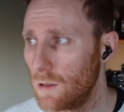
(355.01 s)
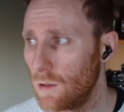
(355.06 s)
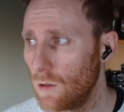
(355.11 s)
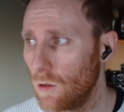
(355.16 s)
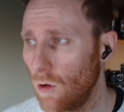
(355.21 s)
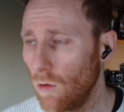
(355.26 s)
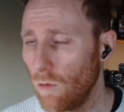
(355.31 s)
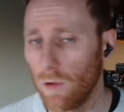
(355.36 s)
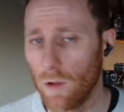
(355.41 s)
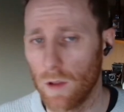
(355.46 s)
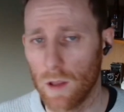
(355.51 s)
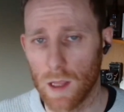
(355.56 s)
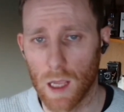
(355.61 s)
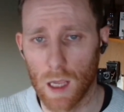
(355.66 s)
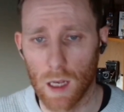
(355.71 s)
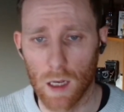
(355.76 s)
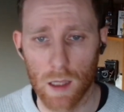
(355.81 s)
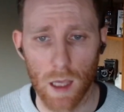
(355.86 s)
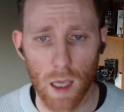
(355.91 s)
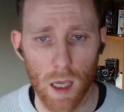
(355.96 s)
hopefully they
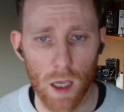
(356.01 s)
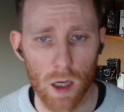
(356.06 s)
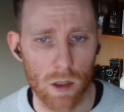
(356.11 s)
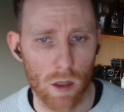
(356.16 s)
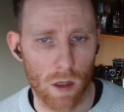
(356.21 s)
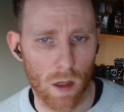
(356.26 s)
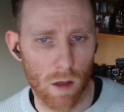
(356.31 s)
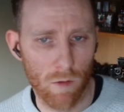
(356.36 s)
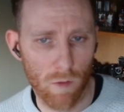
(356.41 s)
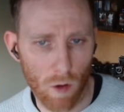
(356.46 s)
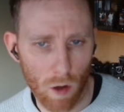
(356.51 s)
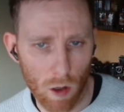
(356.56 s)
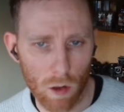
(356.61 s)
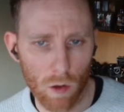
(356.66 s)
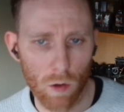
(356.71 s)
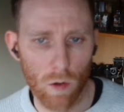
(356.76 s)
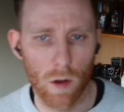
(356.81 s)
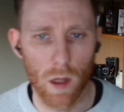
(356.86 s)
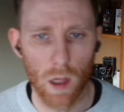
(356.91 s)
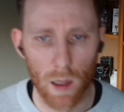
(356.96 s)
engage and they
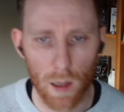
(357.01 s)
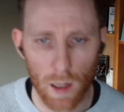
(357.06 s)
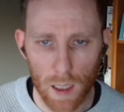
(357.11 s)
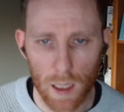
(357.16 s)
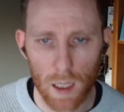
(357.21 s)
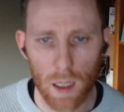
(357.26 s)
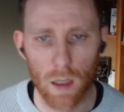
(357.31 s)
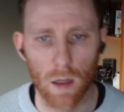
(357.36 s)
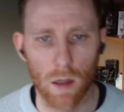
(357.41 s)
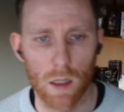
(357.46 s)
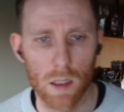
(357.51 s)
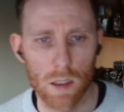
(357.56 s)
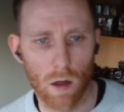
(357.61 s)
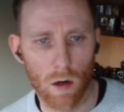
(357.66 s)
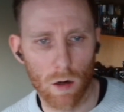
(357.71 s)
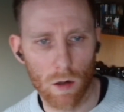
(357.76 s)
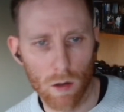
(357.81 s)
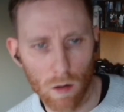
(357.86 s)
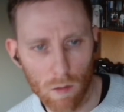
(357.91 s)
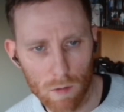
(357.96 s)
follow and they like and they
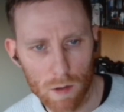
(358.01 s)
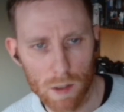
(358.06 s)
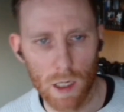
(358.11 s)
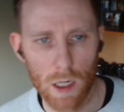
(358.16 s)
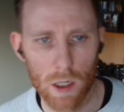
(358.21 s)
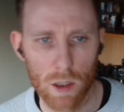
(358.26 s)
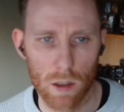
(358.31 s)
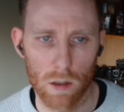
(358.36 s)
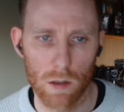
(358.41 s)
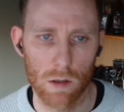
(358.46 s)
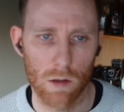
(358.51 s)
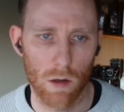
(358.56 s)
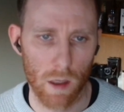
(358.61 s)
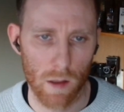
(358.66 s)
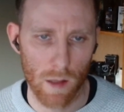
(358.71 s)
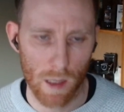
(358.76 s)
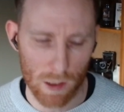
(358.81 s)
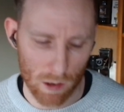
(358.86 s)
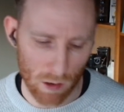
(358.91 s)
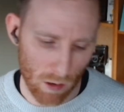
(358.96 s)
start conversations, right?
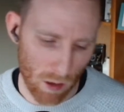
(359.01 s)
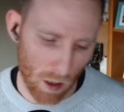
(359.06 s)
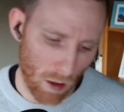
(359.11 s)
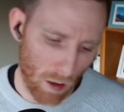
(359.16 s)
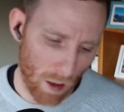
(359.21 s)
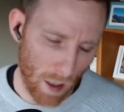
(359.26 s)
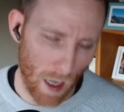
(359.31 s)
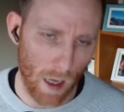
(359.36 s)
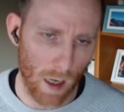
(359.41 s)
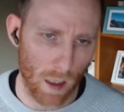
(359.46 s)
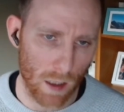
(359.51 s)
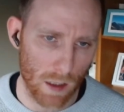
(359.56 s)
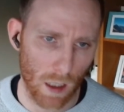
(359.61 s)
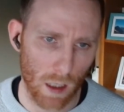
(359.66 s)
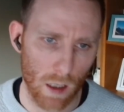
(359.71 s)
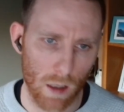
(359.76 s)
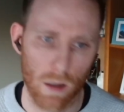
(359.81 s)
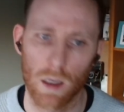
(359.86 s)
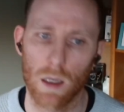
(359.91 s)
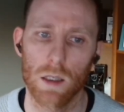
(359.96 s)
That's all the organic side
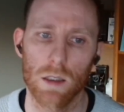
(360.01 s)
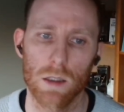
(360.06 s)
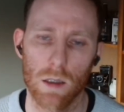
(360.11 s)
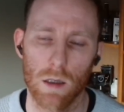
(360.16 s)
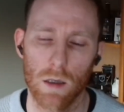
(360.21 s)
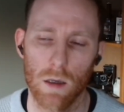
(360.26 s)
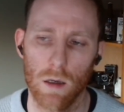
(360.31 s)
of things.